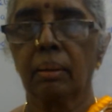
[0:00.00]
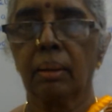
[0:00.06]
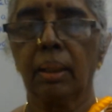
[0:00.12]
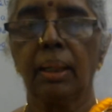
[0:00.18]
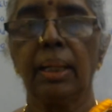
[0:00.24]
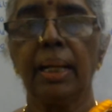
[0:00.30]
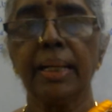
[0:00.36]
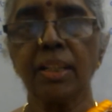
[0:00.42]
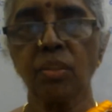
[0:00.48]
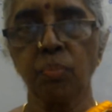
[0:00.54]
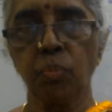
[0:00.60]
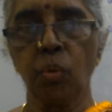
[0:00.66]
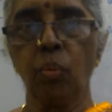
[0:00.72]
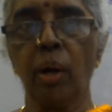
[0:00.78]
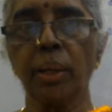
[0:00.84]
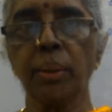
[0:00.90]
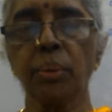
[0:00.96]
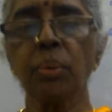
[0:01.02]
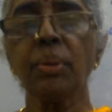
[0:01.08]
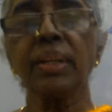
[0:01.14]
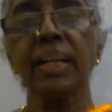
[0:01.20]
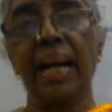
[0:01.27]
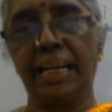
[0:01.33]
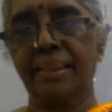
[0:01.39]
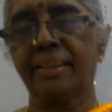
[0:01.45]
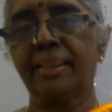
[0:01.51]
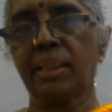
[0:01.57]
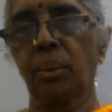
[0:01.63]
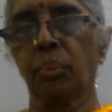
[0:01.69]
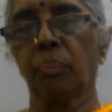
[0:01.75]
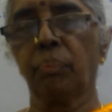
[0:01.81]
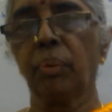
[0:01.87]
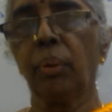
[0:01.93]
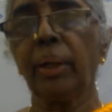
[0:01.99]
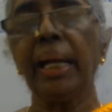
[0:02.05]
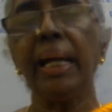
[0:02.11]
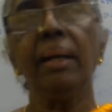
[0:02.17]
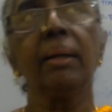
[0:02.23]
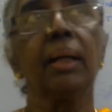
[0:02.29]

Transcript: Let us move on to transitive. Okay.